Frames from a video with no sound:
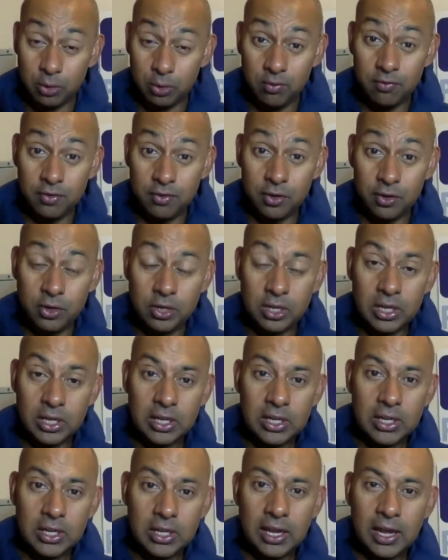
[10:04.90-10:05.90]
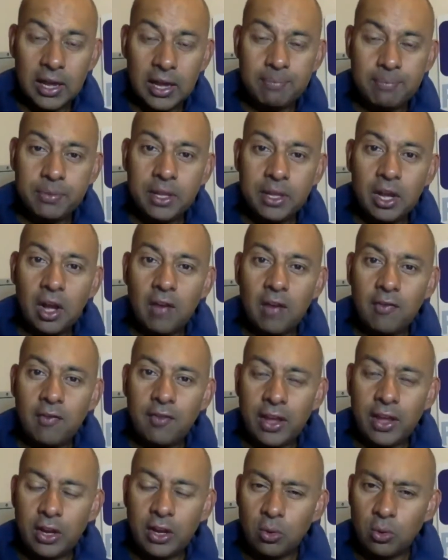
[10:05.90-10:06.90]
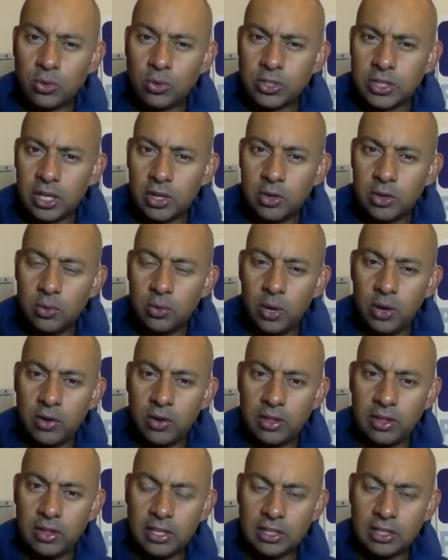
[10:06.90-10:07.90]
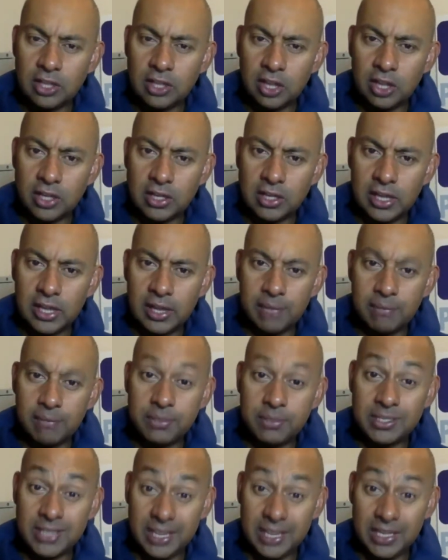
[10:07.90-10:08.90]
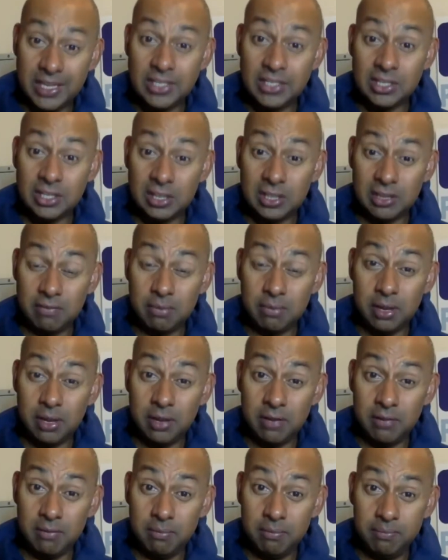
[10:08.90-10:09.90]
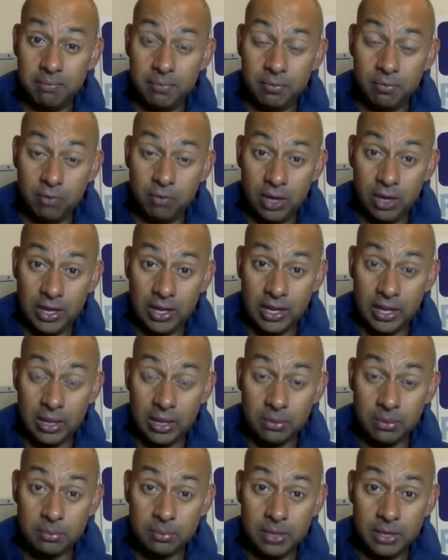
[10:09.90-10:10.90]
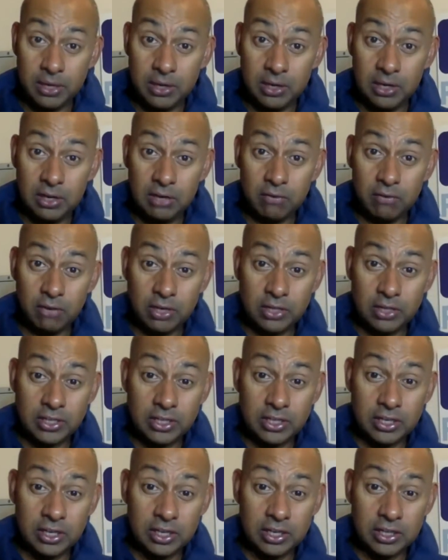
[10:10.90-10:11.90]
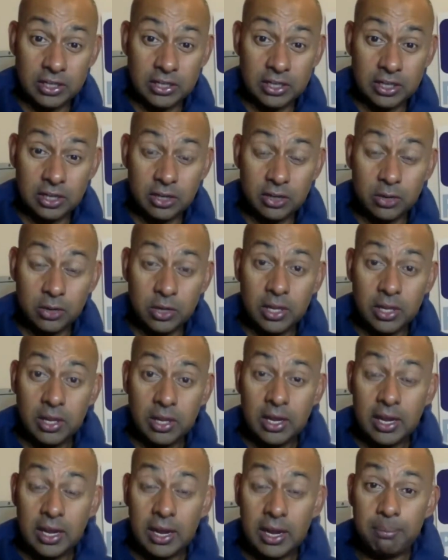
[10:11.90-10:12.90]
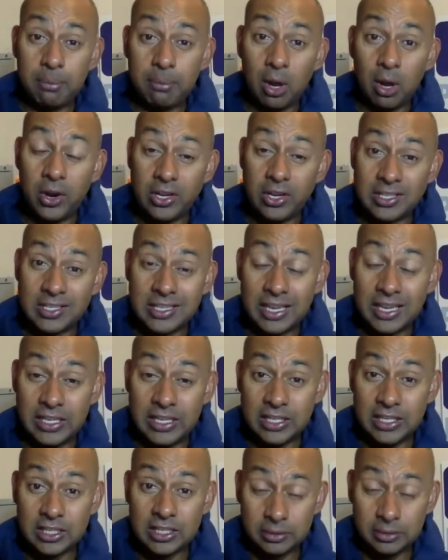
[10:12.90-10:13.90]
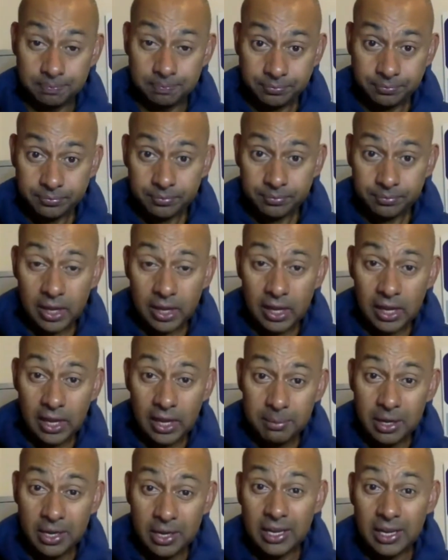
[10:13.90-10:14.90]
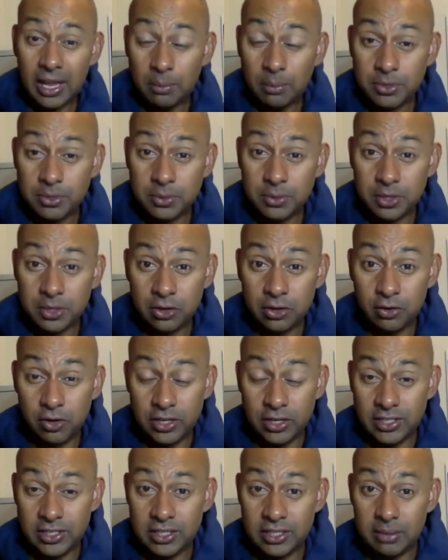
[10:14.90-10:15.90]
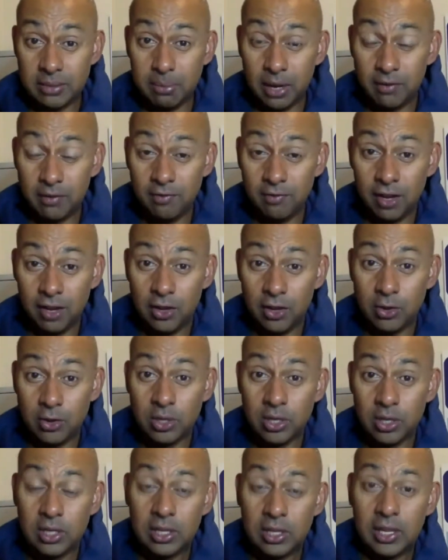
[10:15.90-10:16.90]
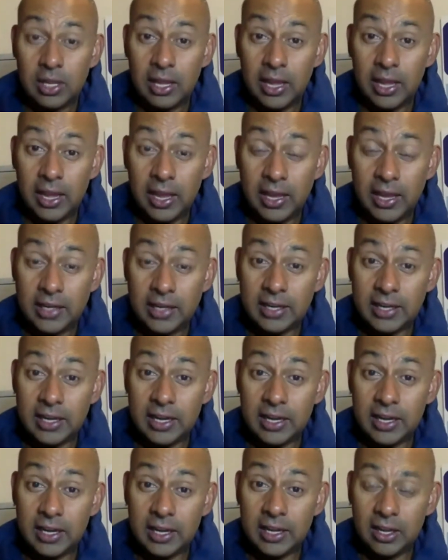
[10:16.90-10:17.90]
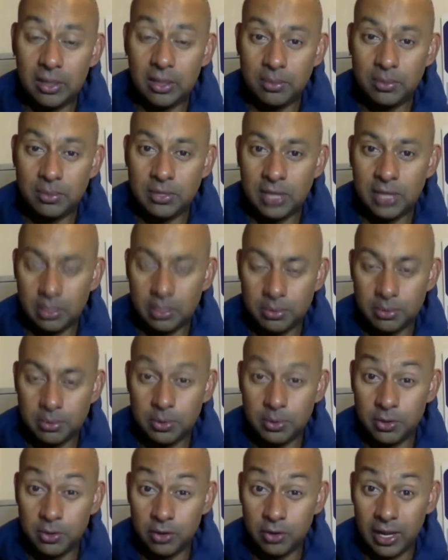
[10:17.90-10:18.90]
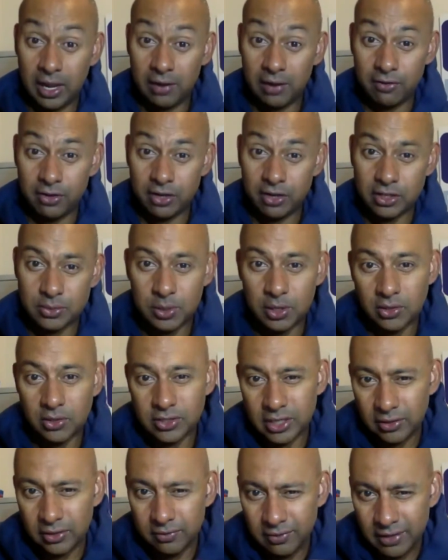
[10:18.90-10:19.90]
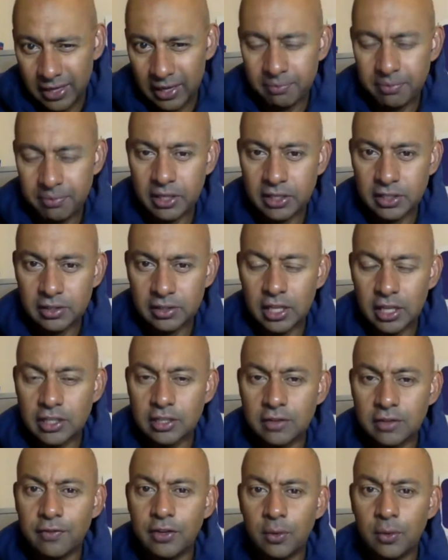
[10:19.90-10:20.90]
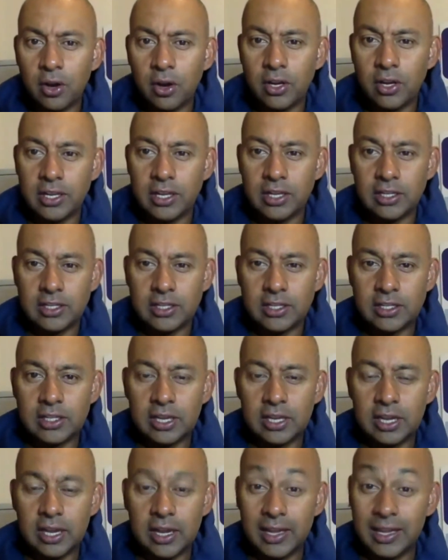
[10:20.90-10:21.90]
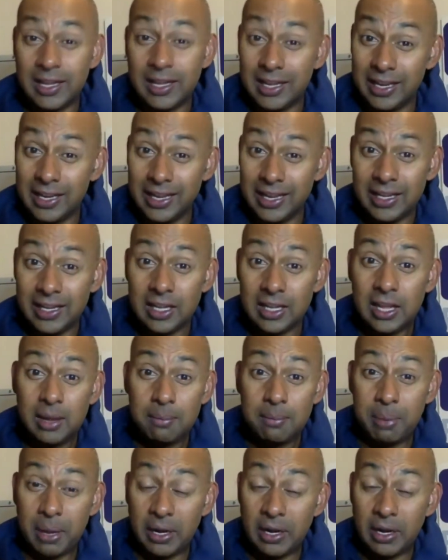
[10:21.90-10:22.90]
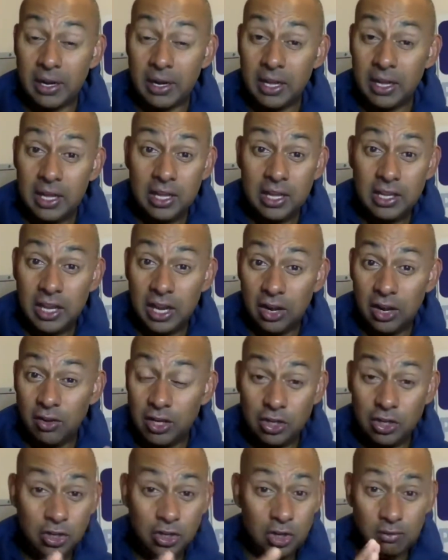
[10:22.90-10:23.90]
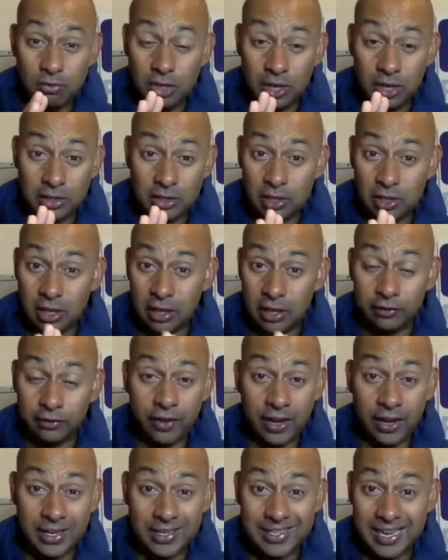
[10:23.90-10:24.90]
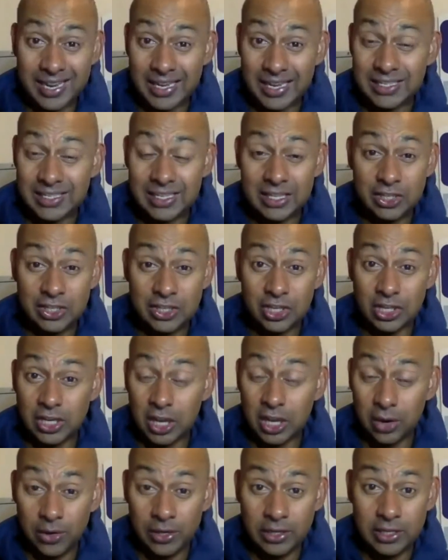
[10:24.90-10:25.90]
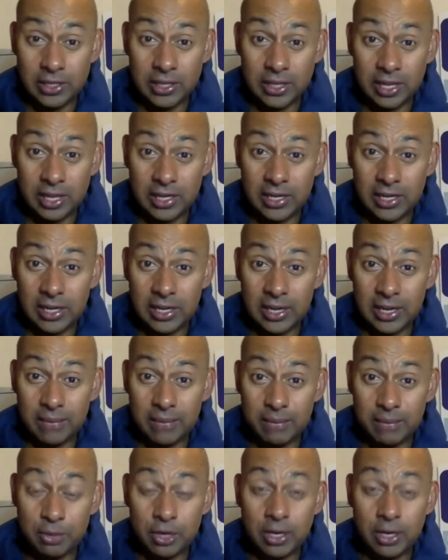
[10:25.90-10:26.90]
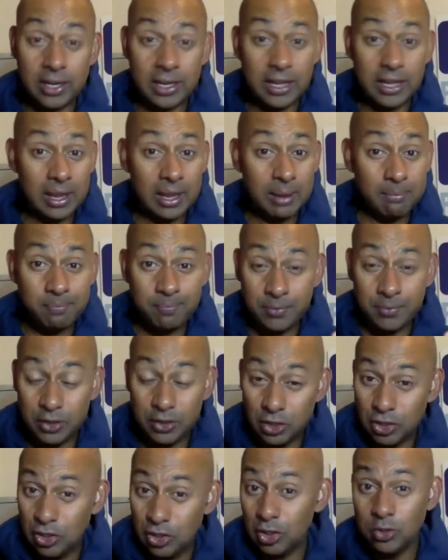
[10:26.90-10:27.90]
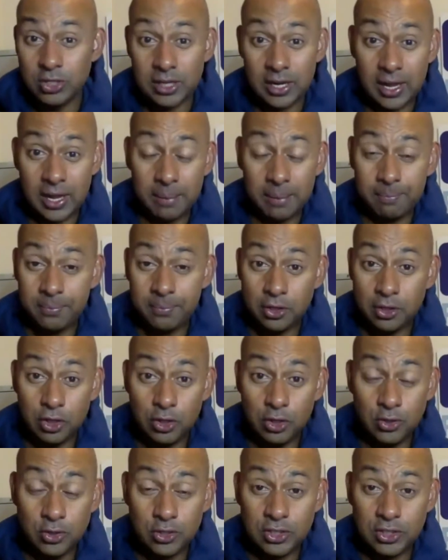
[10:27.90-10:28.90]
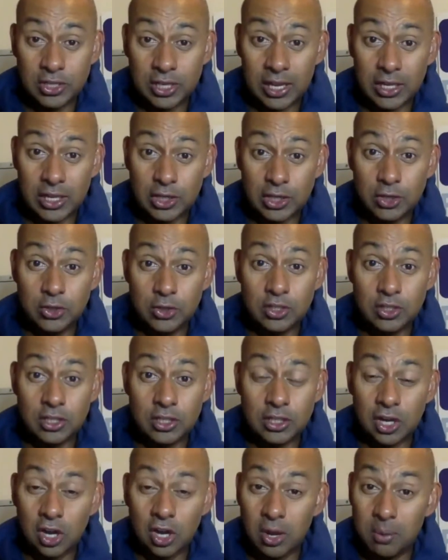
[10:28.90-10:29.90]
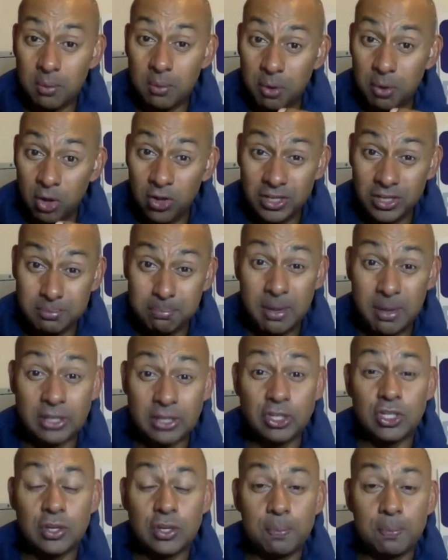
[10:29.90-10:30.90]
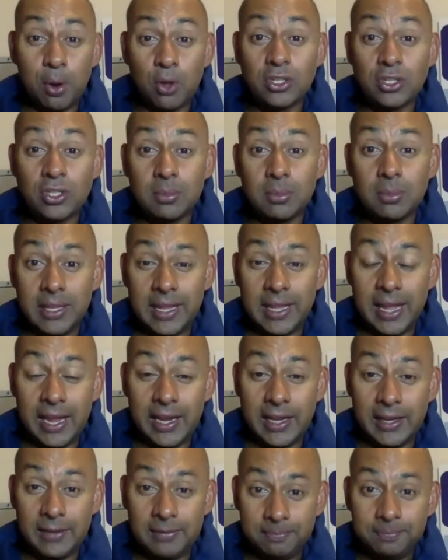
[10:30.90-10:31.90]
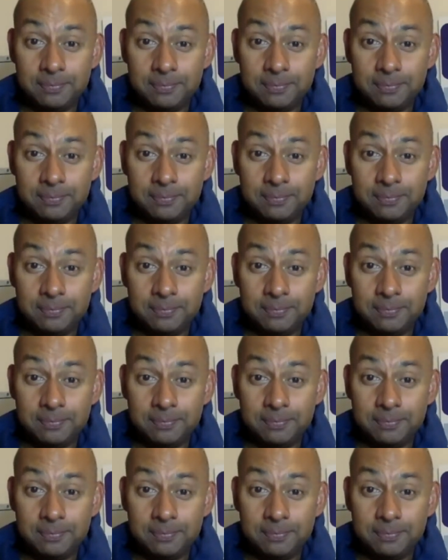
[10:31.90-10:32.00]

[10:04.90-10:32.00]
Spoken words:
good food. I've found also wearing things like skins have really helped me recently. So by wearing skins, it helps to increase the blood flow and helps with your recovery as well. So yeah, there's a few ideas, Ilya. But you know, it's fantastic that you're going to that training camp. Use it up. Use the time. Learn as much as you possibly can.